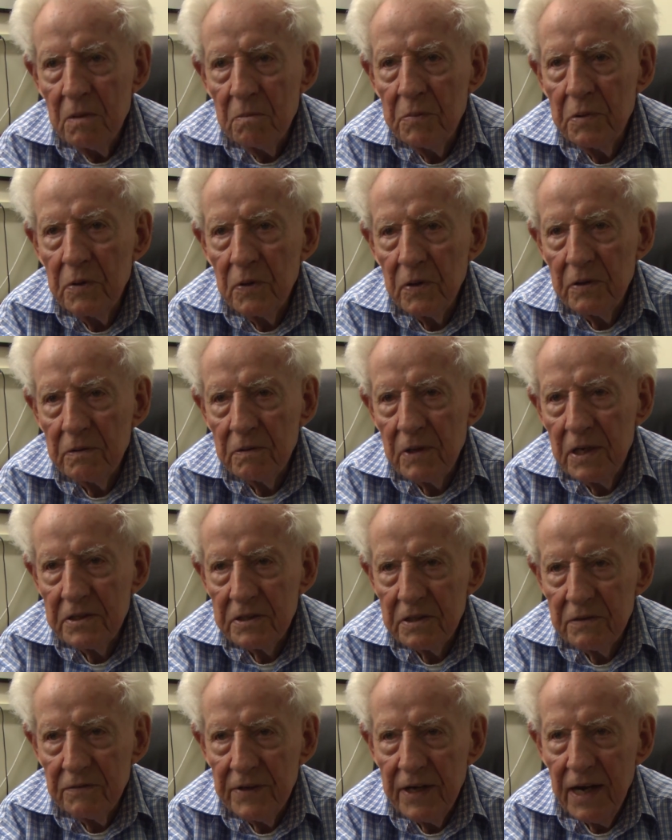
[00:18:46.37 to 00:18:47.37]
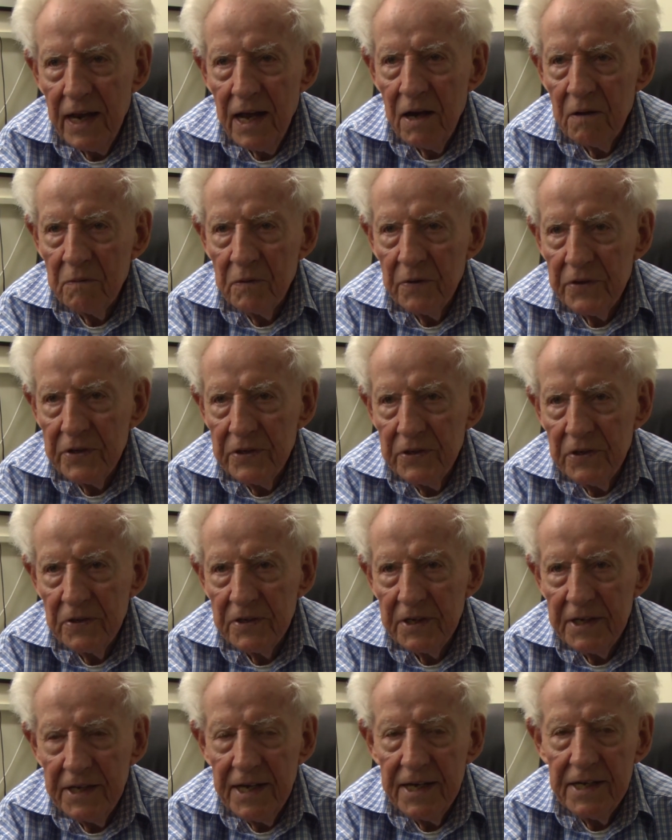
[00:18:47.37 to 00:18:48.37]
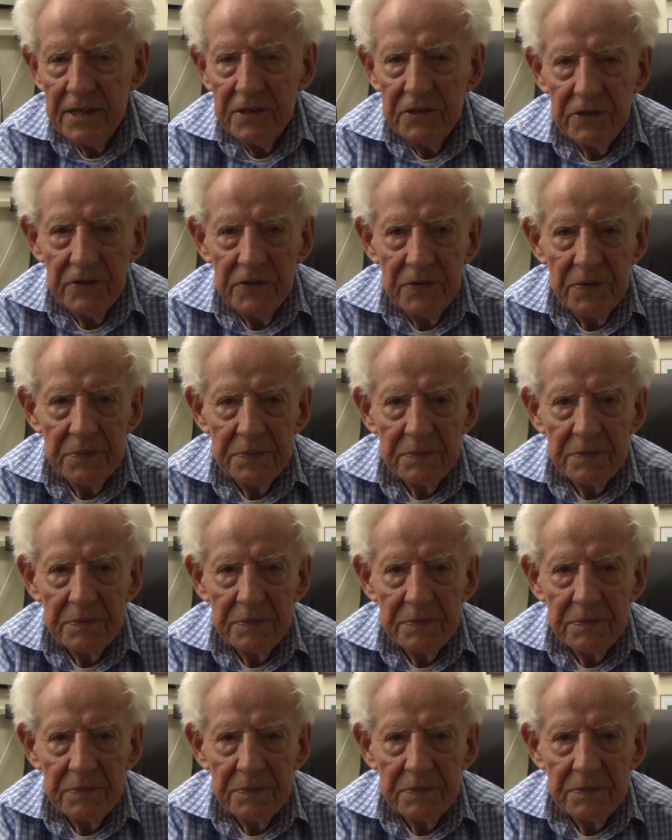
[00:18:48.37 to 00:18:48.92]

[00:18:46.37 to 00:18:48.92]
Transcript: pull the rest of it out with a donkey engine.